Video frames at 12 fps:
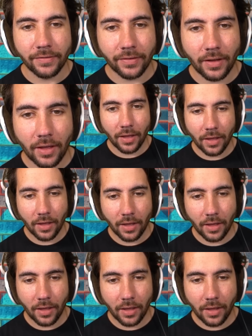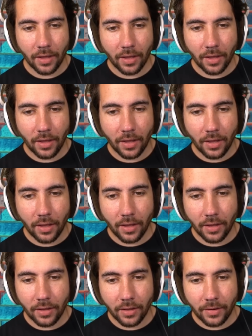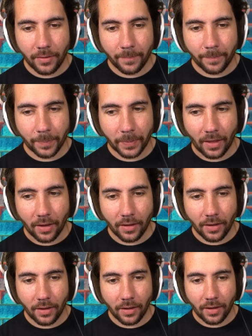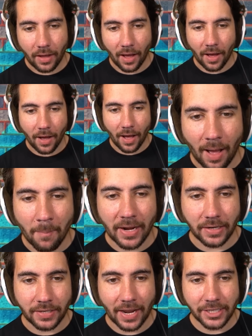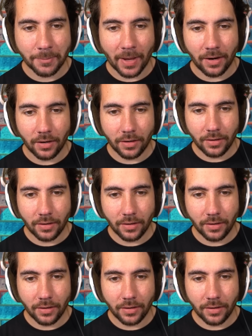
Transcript: Oil and layer the bacon over I bet it tastes better.